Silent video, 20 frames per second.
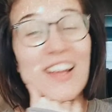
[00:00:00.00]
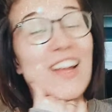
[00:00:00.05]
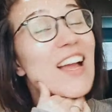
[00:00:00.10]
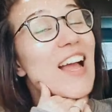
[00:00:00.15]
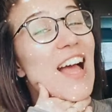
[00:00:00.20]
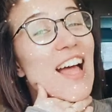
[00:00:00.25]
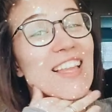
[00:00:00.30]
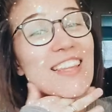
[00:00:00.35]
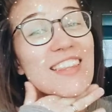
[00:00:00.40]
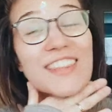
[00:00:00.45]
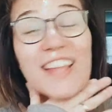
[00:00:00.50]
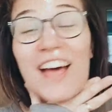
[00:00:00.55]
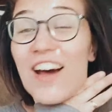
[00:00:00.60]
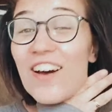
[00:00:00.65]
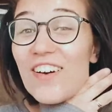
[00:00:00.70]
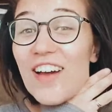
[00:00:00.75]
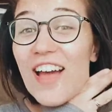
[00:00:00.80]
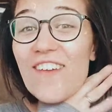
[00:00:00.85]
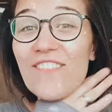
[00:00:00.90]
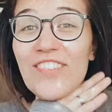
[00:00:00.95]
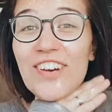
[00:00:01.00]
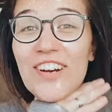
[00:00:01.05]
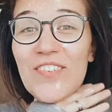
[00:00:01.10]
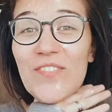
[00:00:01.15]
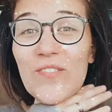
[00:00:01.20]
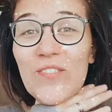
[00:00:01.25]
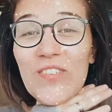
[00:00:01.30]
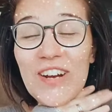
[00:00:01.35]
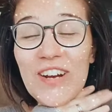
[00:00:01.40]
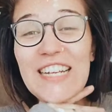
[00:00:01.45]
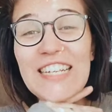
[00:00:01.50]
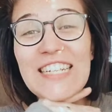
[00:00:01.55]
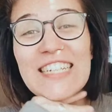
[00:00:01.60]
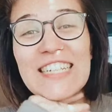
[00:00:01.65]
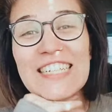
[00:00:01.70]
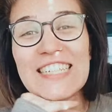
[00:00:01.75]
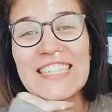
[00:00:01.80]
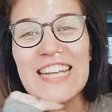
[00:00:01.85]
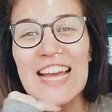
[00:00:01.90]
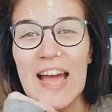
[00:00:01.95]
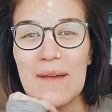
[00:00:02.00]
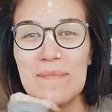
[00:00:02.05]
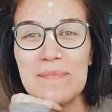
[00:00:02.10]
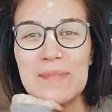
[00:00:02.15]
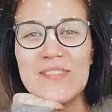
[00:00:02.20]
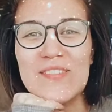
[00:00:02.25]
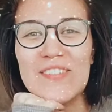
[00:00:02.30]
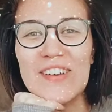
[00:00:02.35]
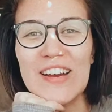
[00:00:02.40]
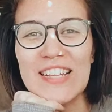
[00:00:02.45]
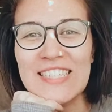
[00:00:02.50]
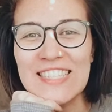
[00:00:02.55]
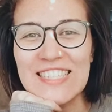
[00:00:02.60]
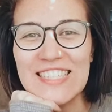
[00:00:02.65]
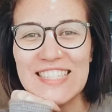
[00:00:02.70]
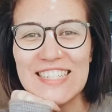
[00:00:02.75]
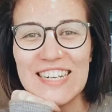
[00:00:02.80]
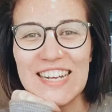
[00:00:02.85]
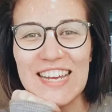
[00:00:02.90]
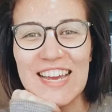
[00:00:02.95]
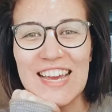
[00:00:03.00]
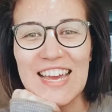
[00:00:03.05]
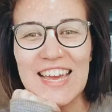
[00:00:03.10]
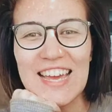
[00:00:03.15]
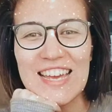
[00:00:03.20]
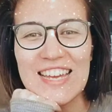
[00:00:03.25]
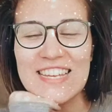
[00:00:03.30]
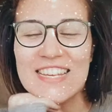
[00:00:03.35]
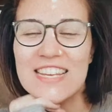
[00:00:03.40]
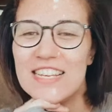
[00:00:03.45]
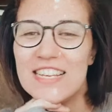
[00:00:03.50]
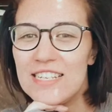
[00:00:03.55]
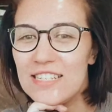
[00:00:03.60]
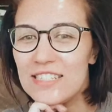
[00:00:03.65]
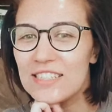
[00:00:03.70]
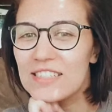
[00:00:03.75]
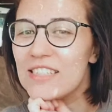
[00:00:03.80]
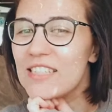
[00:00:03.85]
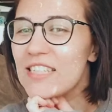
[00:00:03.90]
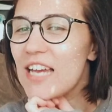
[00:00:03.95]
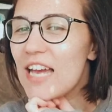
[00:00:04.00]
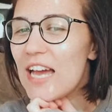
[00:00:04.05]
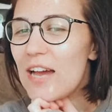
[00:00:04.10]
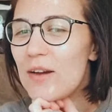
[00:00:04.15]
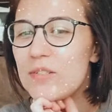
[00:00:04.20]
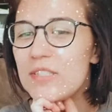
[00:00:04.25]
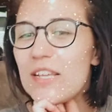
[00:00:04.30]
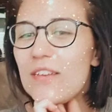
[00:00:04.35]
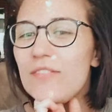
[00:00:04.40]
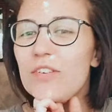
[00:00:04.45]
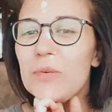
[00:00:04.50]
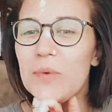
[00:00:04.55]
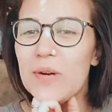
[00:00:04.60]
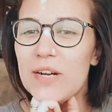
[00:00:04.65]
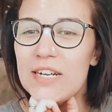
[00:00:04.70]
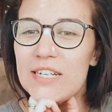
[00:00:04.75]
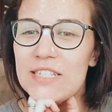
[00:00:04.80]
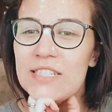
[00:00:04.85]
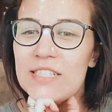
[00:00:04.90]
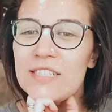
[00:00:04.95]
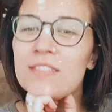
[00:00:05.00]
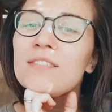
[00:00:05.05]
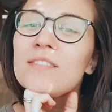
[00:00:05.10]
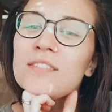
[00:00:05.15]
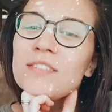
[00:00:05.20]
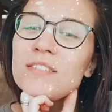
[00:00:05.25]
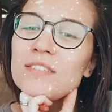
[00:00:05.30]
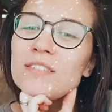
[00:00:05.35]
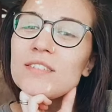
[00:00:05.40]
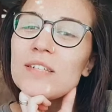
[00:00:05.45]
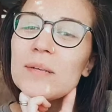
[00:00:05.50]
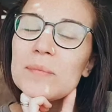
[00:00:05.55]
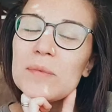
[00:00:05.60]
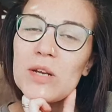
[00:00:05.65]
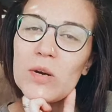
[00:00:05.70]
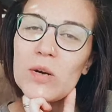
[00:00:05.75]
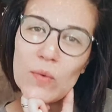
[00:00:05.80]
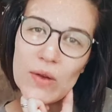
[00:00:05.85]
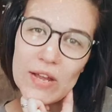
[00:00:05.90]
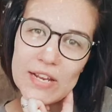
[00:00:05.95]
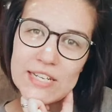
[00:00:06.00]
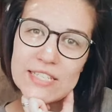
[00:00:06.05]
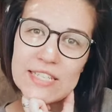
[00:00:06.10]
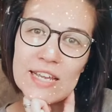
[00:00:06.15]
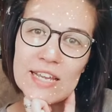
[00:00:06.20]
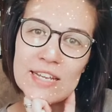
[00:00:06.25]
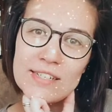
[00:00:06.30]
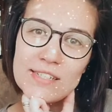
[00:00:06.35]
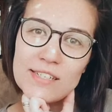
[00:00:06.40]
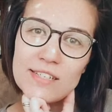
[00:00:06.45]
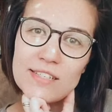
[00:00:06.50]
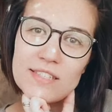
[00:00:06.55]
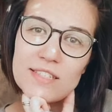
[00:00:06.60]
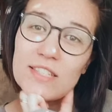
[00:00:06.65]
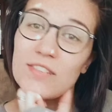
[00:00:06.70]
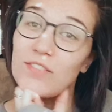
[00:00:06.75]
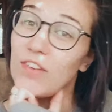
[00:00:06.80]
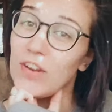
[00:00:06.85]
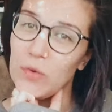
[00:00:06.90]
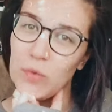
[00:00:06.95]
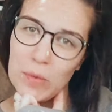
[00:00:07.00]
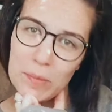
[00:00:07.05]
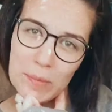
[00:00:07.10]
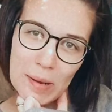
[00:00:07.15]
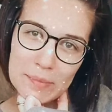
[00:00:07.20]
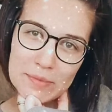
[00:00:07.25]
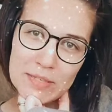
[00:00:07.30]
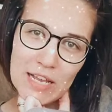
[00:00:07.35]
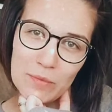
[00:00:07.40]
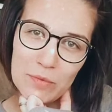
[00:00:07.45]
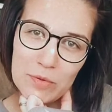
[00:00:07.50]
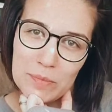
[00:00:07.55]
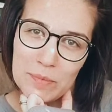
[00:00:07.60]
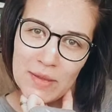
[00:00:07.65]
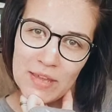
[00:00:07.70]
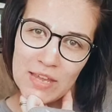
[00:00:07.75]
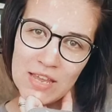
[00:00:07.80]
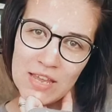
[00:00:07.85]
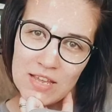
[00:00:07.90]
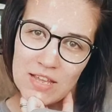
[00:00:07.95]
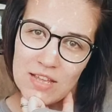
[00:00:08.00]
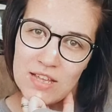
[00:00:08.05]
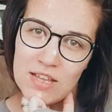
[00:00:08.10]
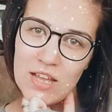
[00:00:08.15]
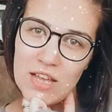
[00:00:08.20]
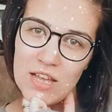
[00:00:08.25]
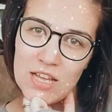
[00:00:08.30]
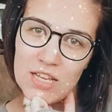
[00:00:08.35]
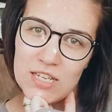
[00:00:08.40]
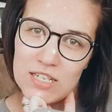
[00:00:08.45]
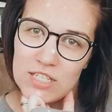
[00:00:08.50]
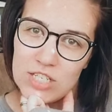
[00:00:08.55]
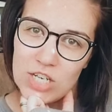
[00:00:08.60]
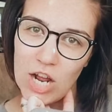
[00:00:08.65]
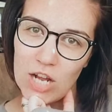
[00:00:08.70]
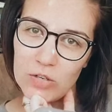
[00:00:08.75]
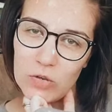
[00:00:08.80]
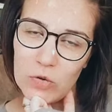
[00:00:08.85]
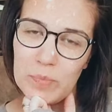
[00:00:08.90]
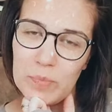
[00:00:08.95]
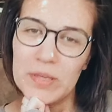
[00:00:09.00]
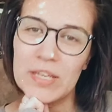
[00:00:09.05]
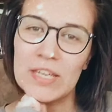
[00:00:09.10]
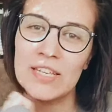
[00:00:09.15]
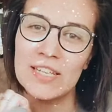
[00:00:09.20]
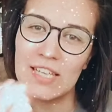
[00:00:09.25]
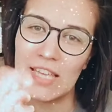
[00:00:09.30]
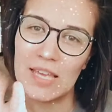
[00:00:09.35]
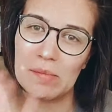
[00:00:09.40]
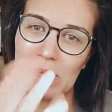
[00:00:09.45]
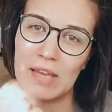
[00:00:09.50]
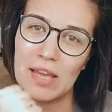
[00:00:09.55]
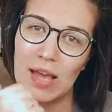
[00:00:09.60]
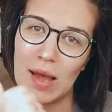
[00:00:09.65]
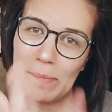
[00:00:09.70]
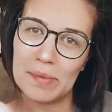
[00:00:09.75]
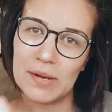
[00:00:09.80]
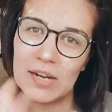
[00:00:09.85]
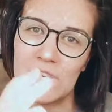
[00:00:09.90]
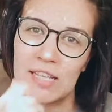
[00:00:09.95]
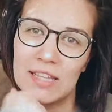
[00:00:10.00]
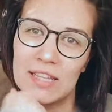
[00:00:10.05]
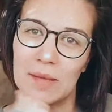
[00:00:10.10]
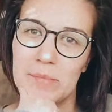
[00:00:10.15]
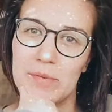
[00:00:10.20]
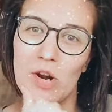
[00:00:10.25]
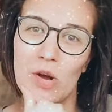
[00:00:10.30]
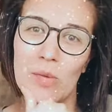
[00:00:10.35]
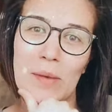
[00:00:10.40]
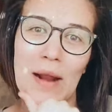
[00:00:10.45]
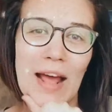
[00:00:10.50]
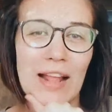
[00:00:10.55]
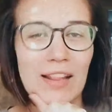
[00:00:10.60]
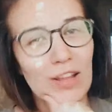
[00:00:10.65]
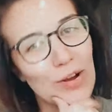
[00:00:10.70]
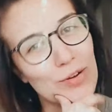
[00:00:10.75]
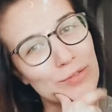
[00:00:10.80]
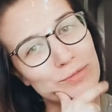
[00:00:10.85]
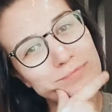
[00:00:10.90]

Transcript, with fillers: Hello, everyone. Happy Wednesday. How is everyone? I'm gonna wait a sec, see if anyone pops on with me. Talk with me, keep me company, let me know I'm not alone.